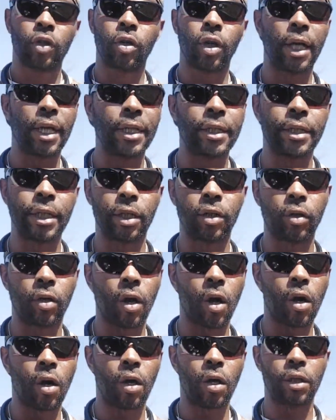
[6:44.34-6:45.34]
crazy
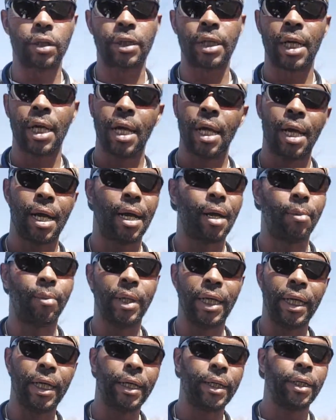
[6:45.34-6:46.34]
crawls, I
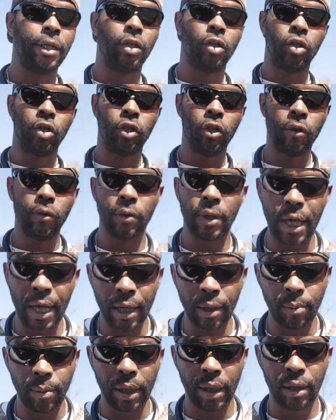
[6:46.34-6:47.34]
mean, you
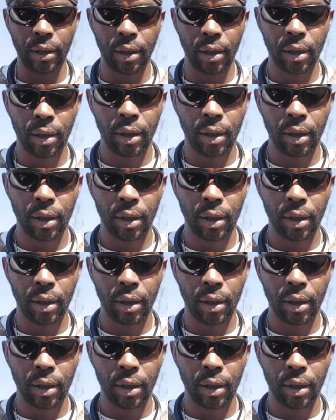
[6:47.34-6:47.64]
name it,